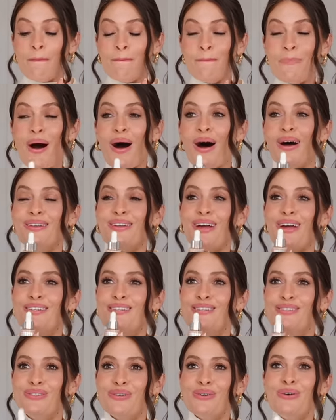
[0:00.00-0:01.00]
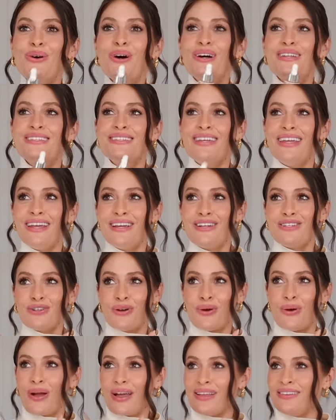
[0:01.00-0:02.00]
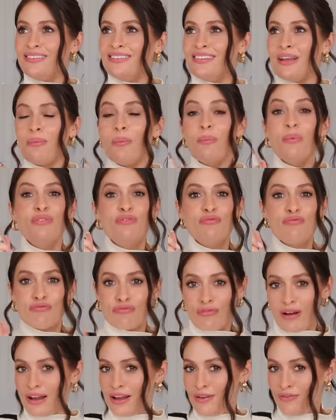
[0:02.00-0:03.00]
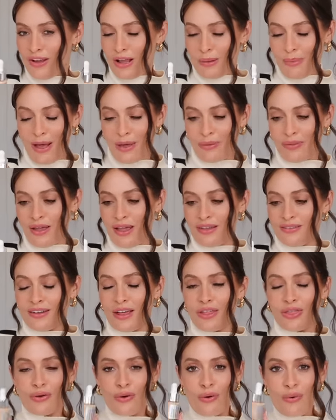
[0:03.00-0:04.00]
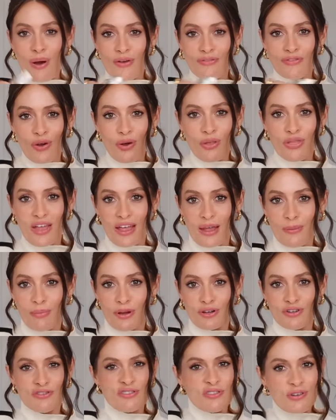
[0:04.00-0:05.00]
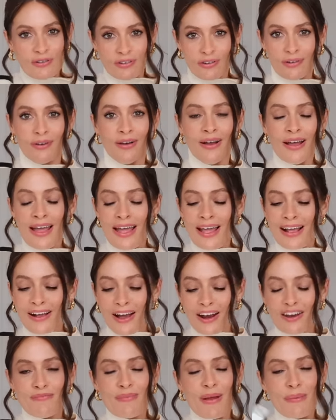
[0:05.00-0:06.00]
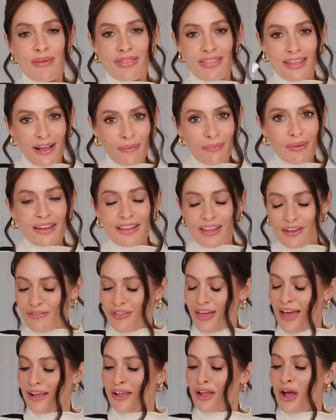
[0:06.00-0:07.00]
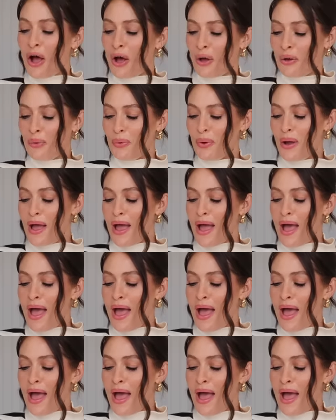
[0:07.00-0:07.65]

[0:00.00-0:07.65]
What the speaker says: but I saw a TikTok and someone was raving about this, and I thought, well, I've got that in my drawer. Kind of made me think, I'm gonna give that a go.